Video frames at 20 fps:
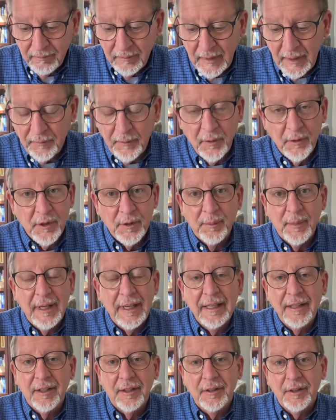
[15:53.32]
if it was
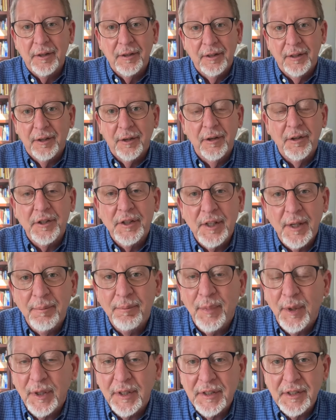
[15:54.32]
me, that there, there are
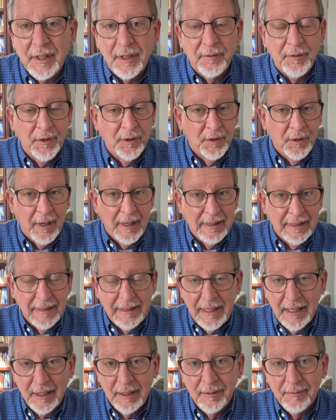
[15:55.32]
some books that if you tried to
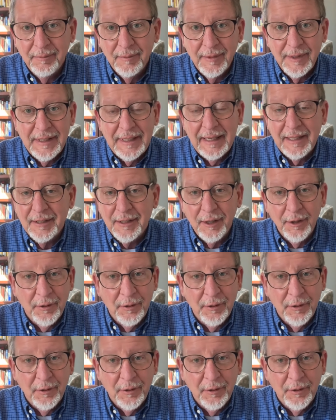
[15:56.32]
take C.S.